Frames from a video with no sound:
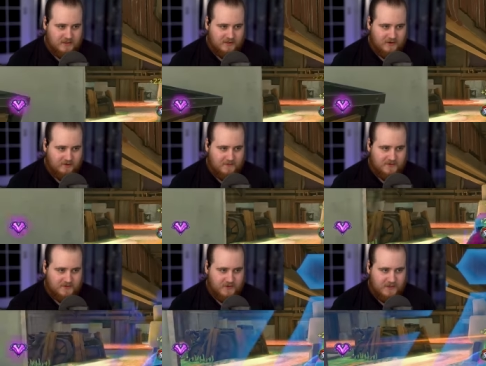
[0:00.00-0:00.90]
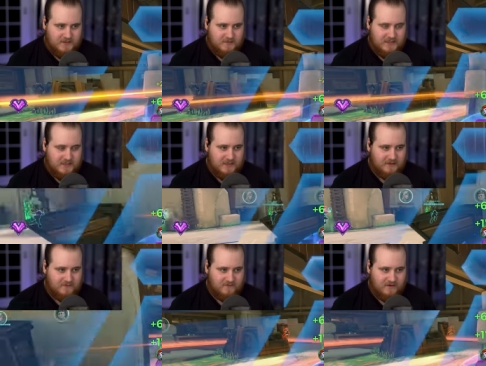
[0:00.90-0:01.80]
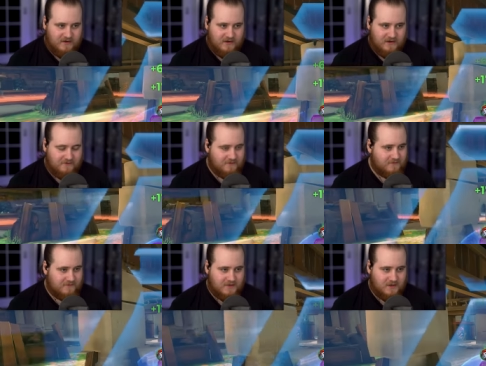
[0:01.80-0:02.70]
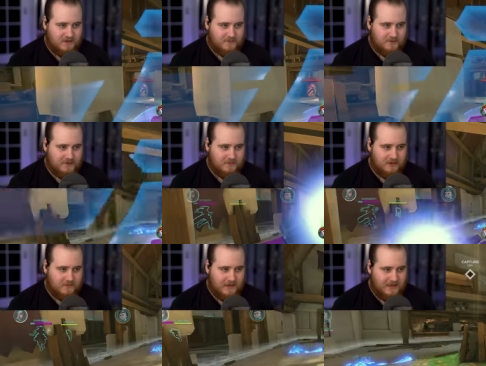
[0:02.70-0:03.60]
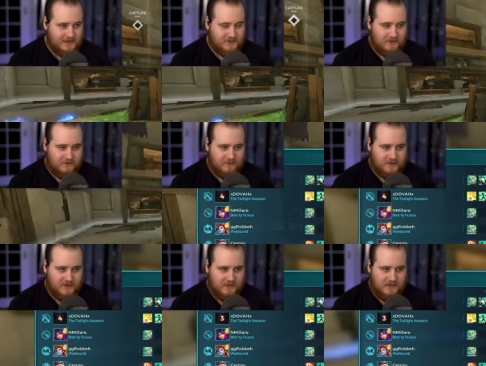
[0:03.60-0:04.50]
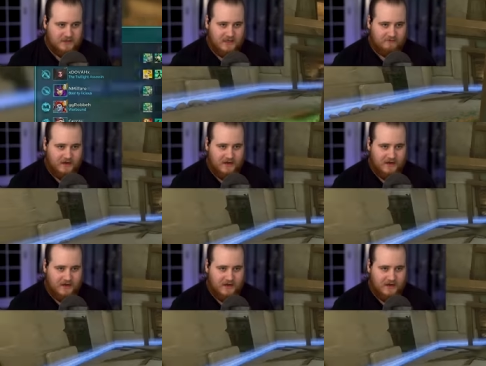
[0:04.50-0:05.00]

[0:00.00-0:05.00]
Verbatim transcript: did try and grab the Strix, missed it, fair enough. Just going to push up on him. He can actually go through the shield. He doesn't have